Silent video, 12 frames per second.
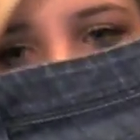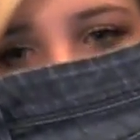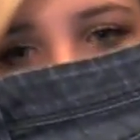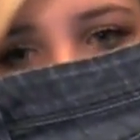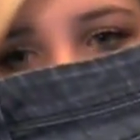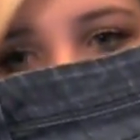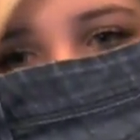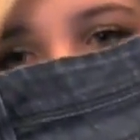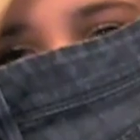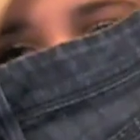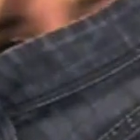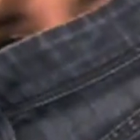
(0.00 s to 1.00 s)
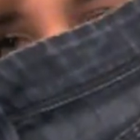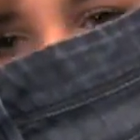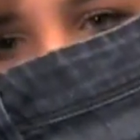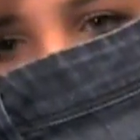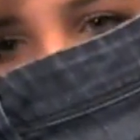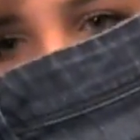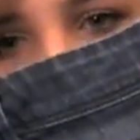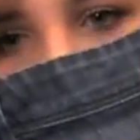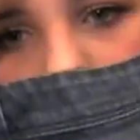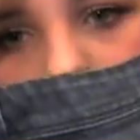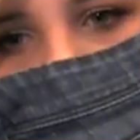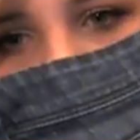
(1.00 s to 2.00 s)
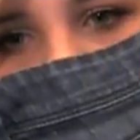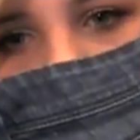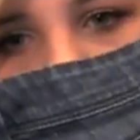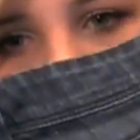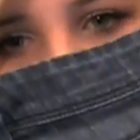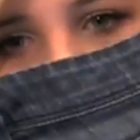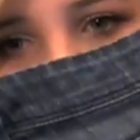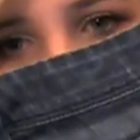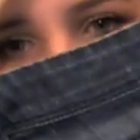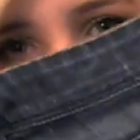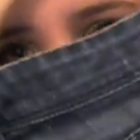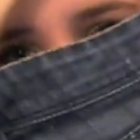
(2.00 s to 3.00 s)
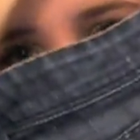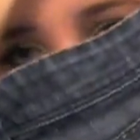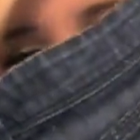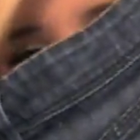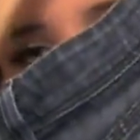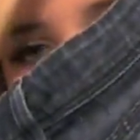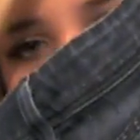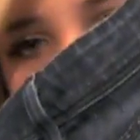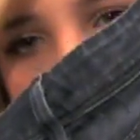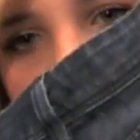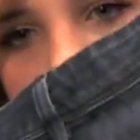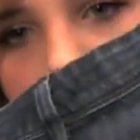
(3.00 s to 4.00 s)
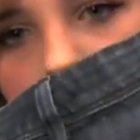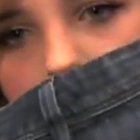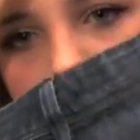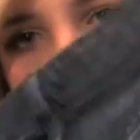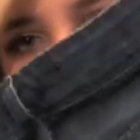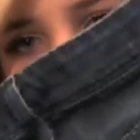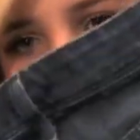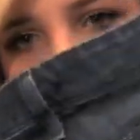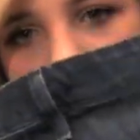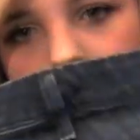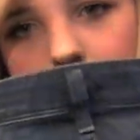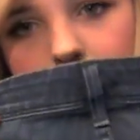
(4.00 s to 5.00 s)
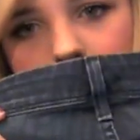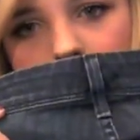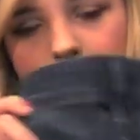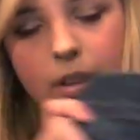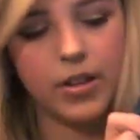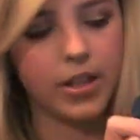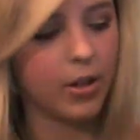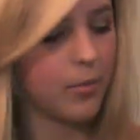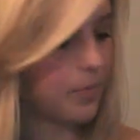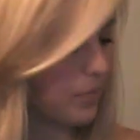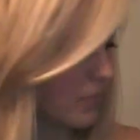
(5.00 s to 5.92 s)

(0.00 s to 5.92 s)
They have like this weird pocket detailing thing. I don't know, they're cute.